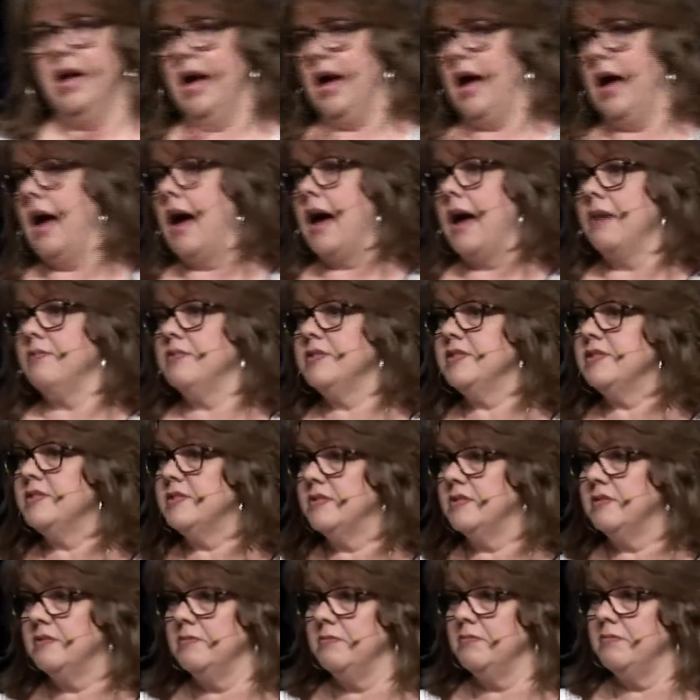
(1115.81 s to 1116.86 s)
I
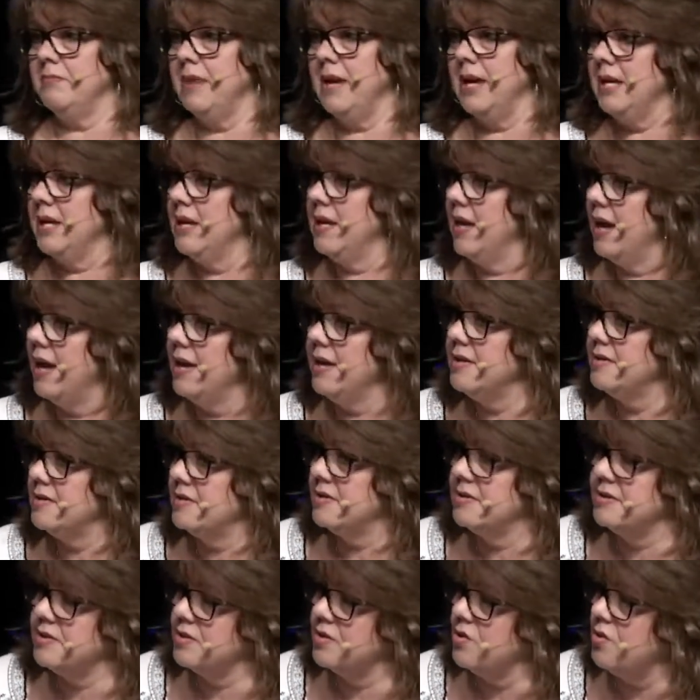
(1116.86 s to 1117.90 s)
was making A's
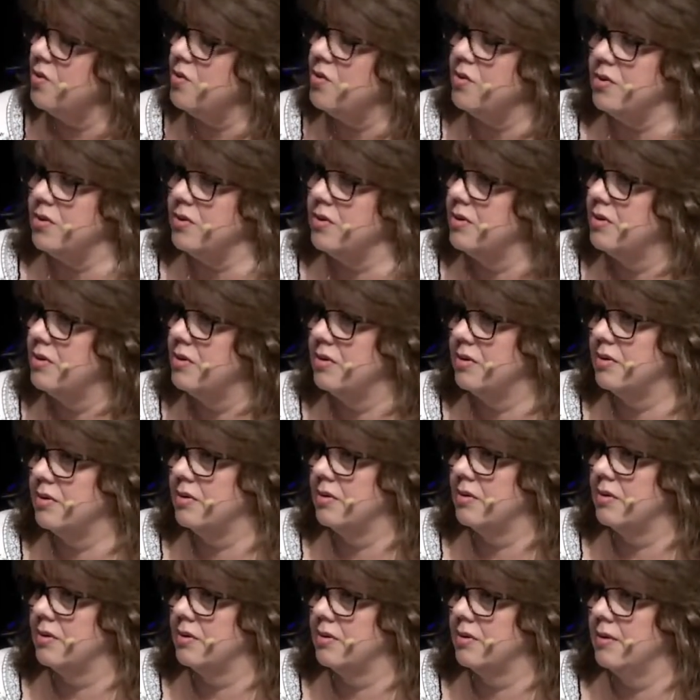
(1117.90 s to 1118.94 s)
in school.
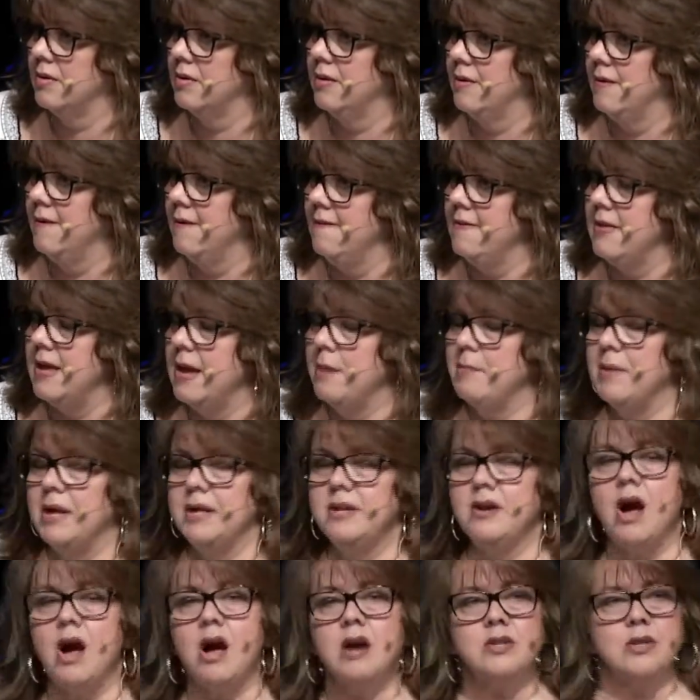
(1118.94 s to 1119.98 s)
And my
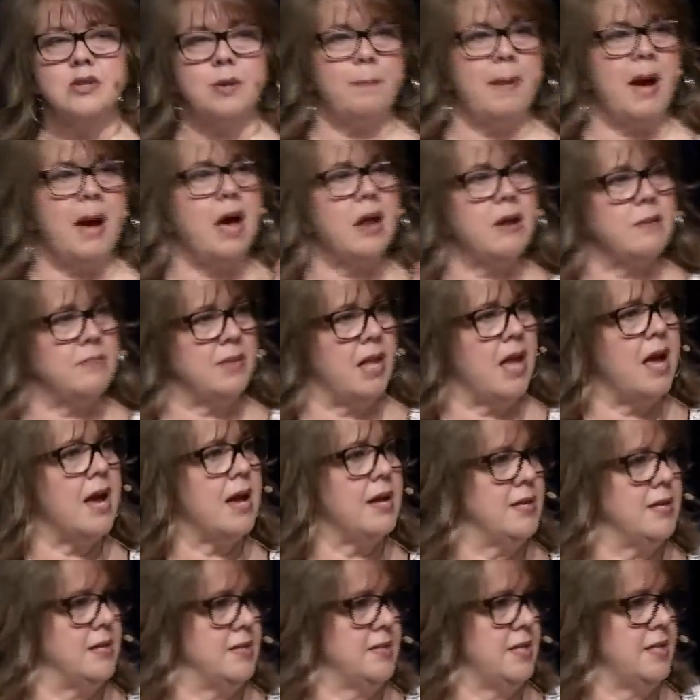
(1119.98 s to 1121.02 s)
doctor, bottom line
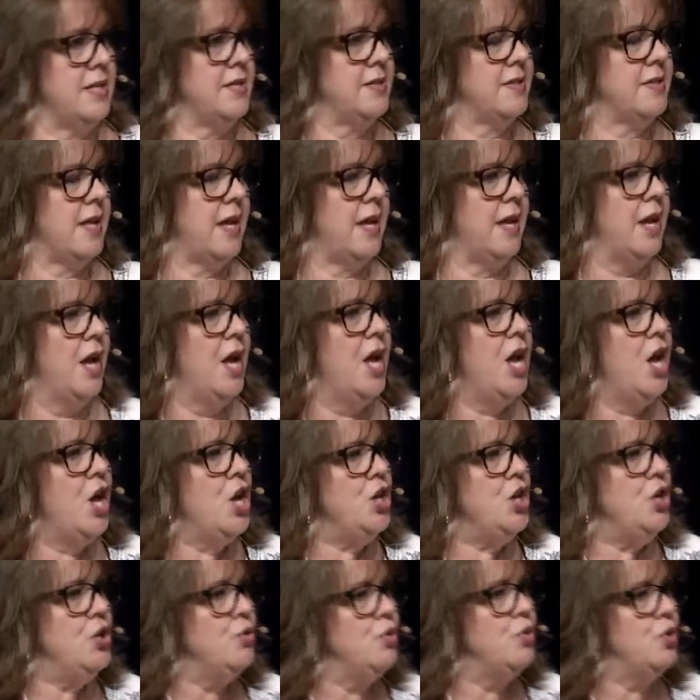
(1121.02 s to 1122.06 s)
is, he said,
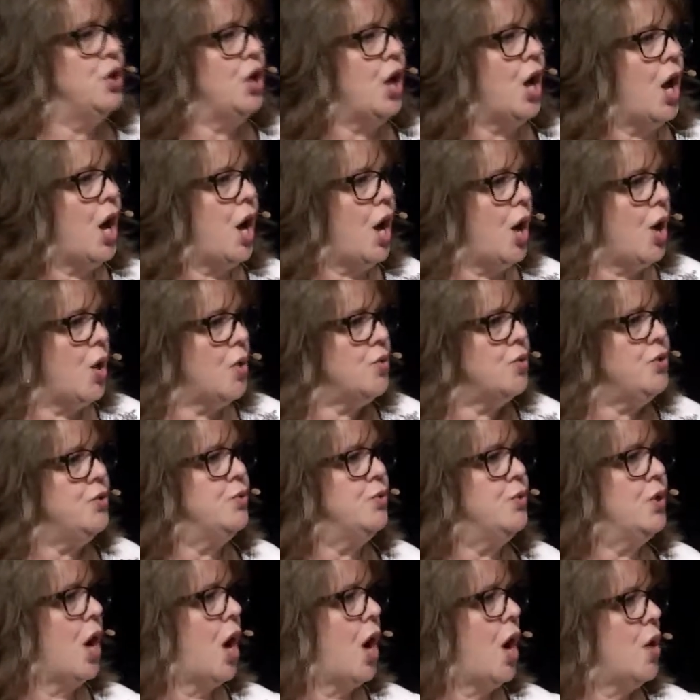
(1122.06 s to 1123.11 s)
You go, you
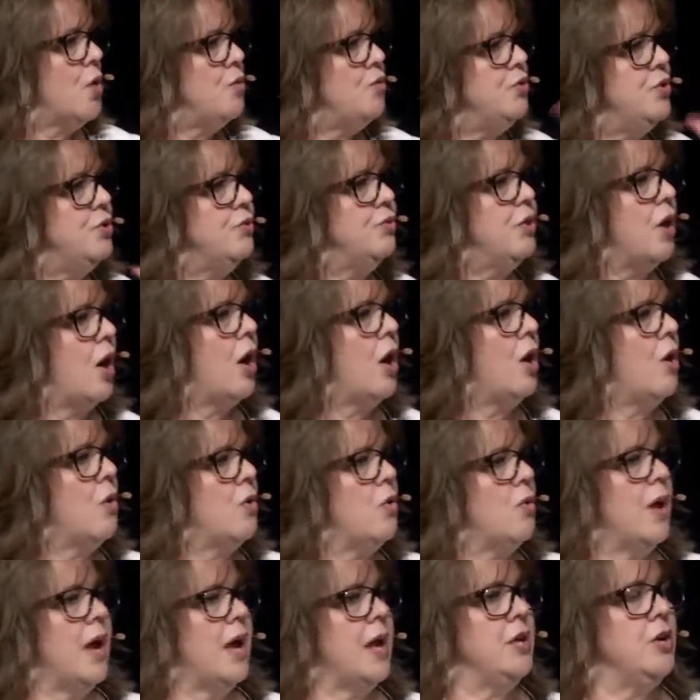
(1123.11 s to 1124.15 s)
go, you
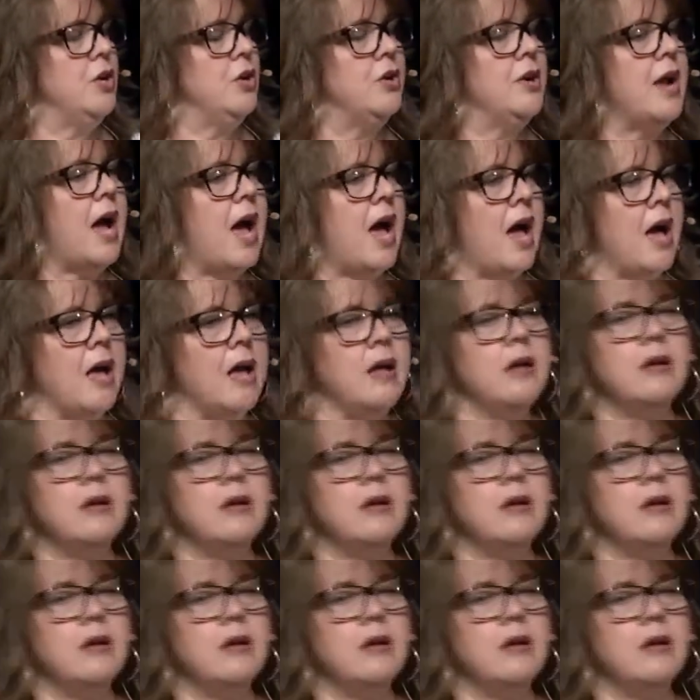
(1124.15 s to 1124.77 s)
go, and you're not